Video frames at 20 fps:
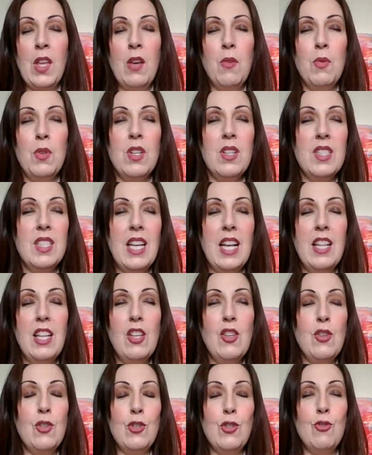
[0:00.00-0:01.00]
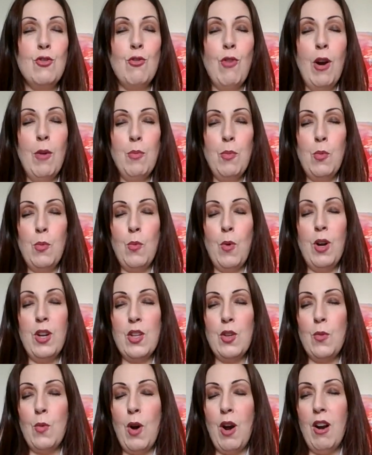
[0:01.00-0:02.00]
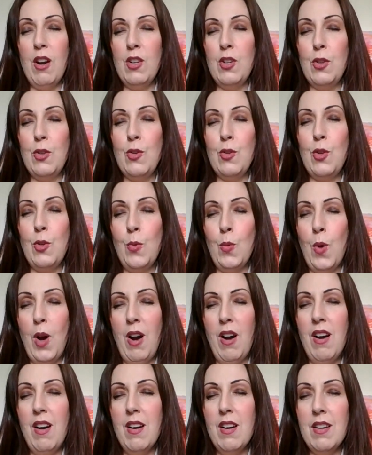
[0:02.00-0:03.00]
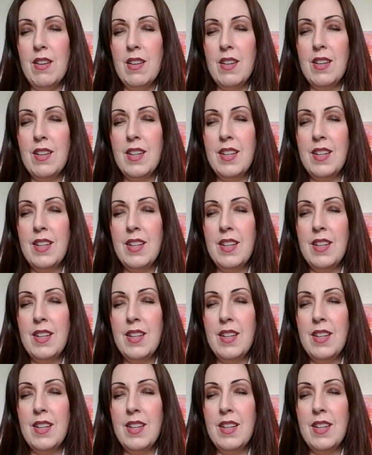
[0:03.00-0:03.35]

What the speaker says: We're not telling you to drop what you are and who you are.